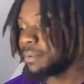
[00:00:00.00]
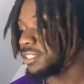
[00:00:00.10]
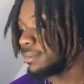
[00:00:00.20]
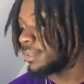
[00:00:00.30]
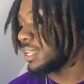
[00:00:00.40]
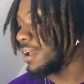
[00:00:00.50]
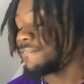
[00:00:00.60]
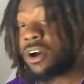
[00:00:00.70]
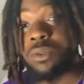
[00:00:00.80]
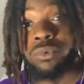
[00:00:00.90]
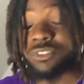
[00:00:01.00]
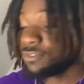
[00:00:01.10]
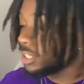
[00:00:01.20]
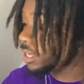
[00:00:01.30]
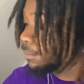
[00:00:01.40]
something that I felt was really
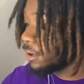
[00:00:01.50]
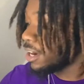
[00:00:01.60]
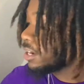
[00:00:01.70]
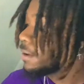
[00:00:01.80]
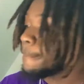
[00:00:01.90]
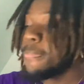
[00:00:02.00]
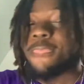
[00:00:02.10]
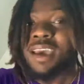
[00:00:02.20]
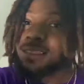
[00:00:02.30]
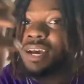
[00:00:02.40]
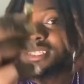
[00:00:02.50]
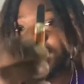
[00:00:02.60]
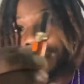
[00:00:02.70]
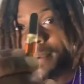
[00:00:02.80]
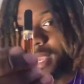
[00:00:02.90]
important, and that
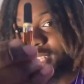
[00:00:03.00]
topic is